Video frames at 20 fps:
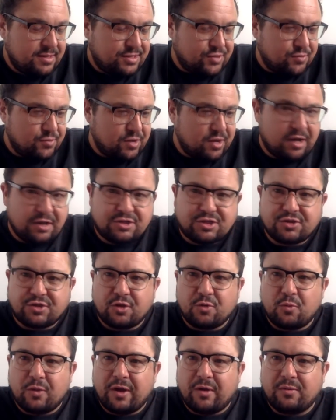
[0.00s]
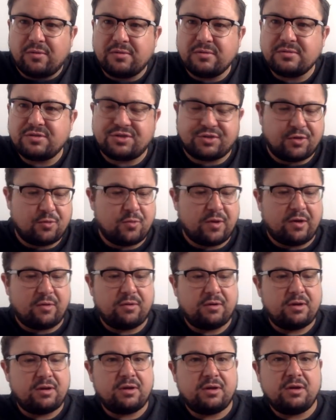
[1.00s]
To do well.
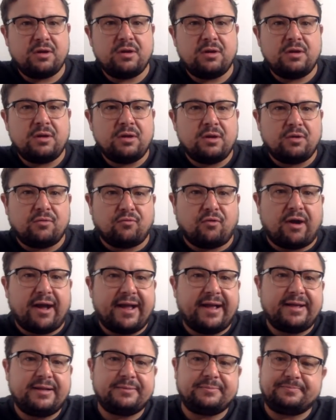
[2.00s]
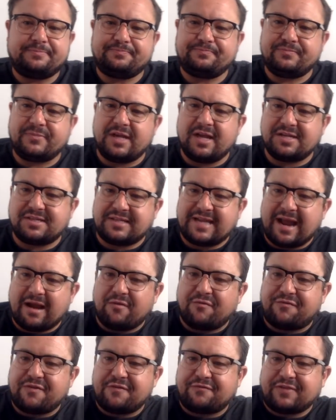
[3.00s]
Right. It's an hour
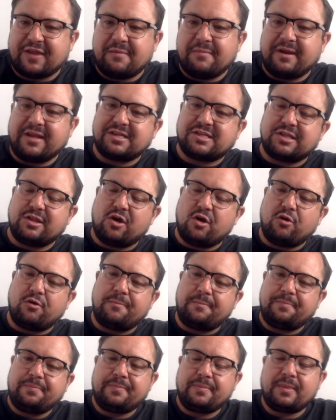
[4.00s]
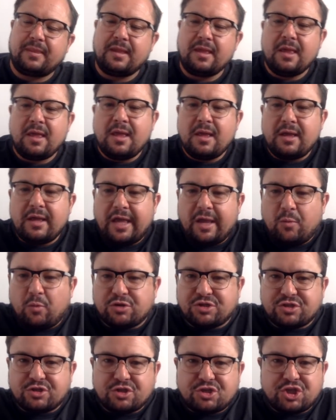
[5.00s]
and 15 minutes long. It
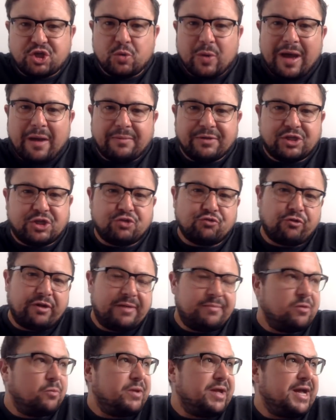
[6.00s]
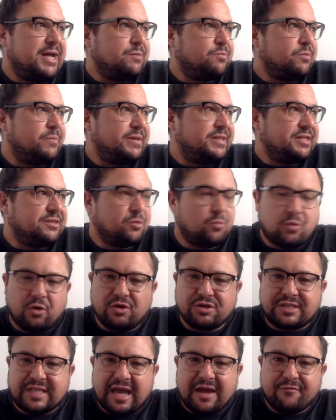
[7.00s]
wasn't the 2-hour dream that we had when we did the
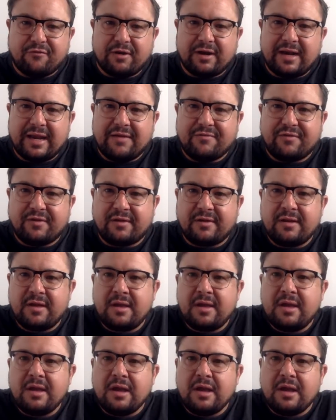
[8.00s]
worst ever 11.